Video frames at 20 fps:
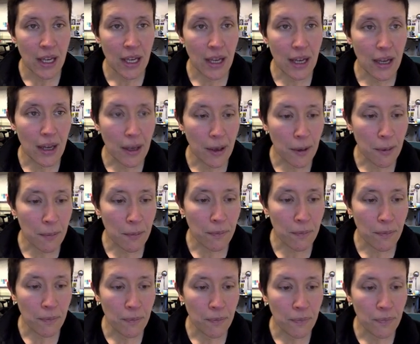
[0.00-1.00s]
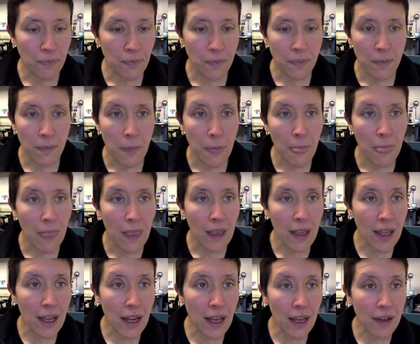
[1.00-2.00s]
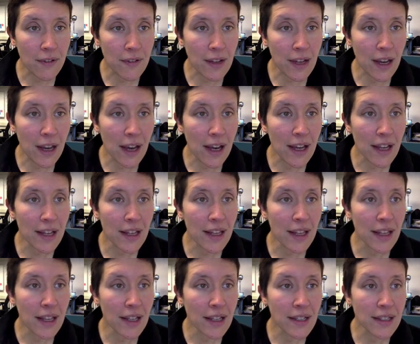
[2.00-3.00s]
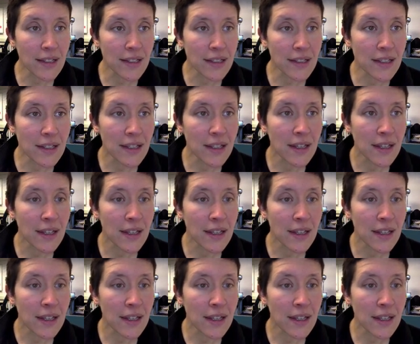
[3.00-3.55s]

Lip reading: I'm going to have to hide things